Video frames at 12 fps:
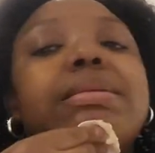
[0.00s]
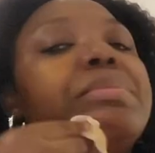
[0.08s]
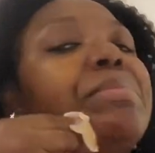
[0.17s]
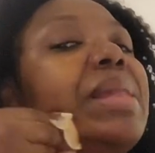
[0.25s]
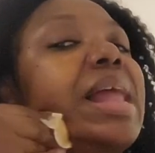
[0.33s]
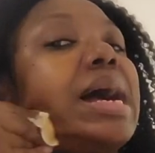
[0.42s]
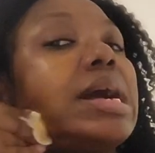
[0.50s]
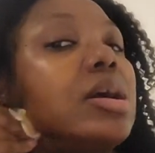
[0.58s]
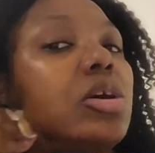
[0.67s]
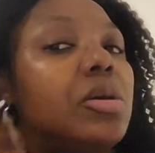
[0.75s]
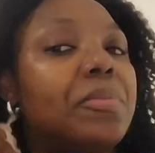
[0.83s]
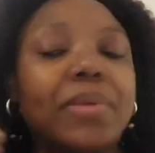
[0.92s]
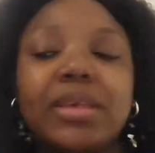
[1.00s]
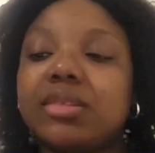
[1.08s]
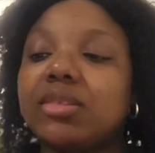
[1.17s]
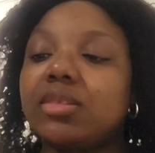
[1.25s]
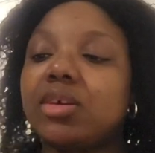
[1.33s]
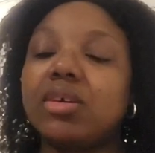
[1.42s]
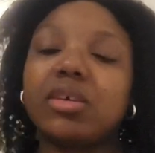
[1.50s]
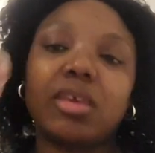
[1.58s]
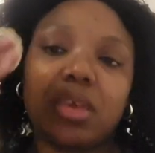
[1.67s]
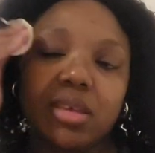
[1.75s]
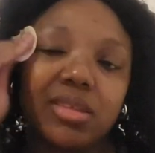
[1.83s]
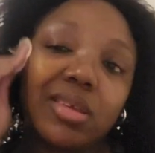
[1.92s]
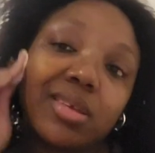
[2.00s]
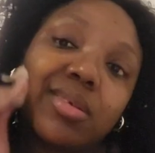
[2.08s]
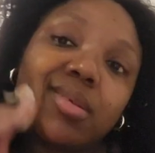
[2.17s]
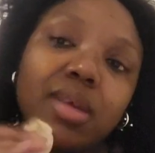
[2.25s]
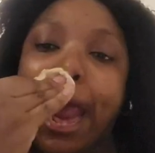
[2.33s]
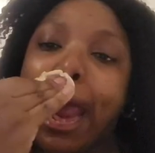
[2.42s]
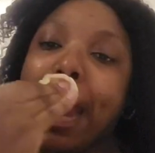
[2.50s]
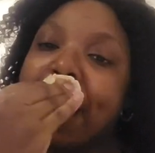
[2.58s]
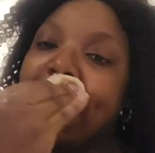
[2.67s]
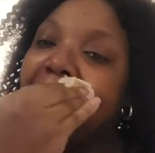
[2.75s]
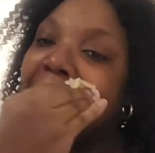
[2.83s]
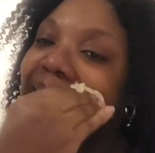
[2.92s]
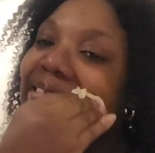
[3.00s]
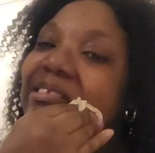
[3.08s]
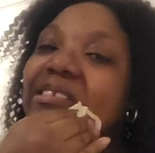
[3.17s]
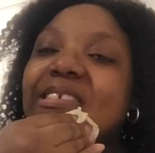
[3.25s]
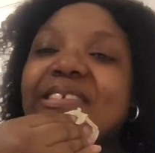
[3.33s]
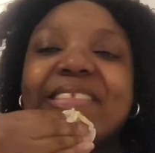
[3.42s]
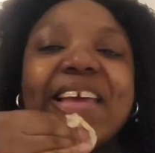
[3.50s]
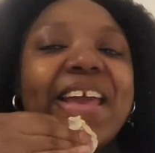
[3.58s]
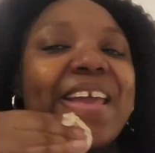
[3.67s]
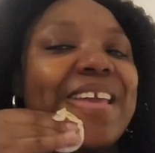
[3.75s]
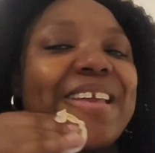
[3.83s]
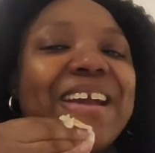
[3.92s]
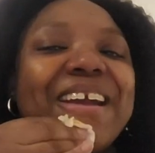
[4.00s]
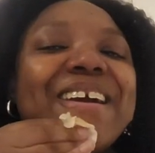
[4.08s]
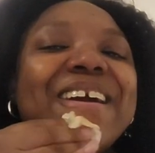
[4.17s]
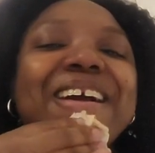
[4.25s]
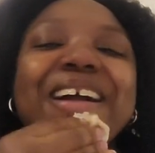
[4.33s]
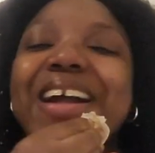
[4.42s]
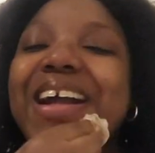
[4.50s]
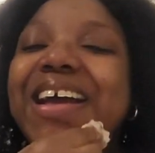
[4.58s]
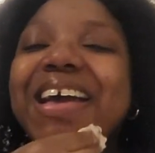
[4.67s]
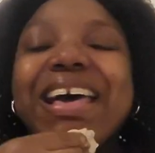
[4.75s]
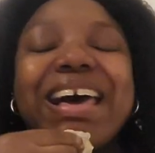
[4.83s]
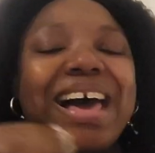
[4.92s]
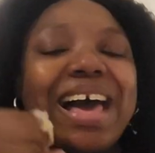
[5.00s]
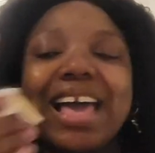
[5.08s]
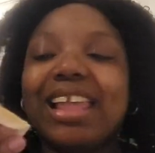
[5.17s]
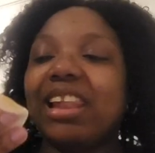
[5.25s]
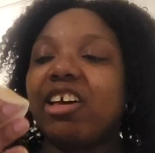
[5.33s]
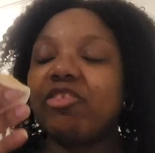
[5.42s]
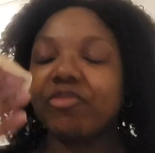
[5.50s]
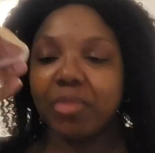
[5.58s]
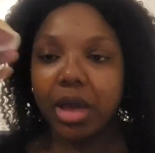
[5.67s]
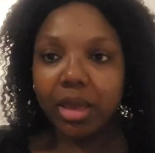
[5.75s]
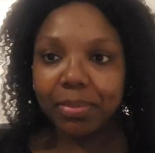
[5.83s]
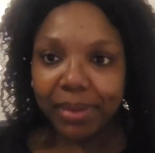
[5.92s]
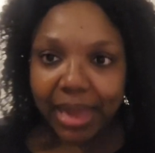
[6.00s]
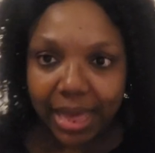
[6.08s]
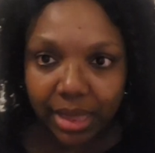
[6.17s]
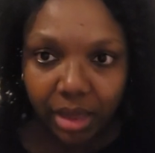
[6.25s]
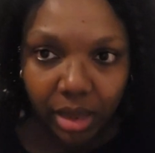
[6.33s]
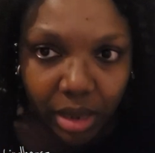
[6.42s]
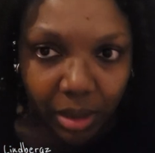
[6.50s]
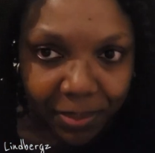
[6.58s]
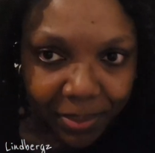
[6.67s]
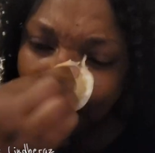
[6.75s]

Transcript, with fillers: Black up is so good. It lasts all day. I love my black up.